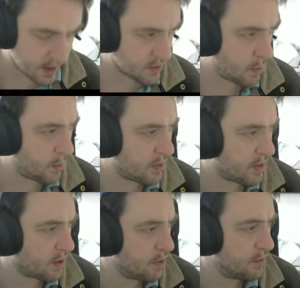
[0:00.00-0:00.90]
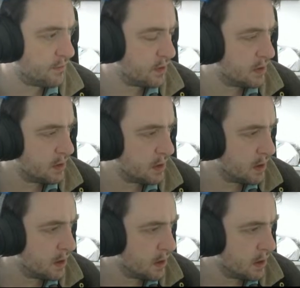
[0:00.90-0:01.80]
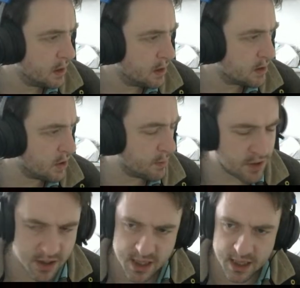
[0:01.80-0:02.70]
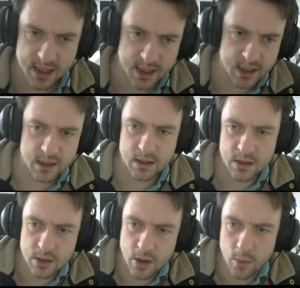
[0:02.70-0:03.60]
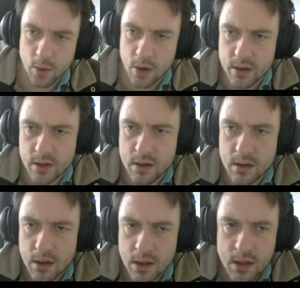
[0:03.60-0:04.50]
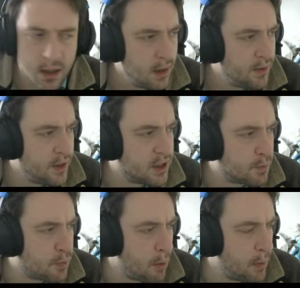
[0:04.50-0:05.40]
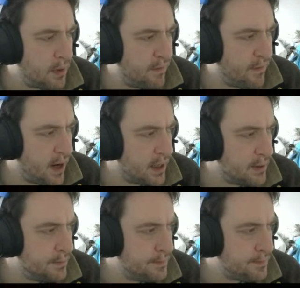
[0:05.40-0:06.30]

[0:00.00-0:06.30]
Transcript: That's what we think of. So I'm just thinking, you know what? This is probably fine.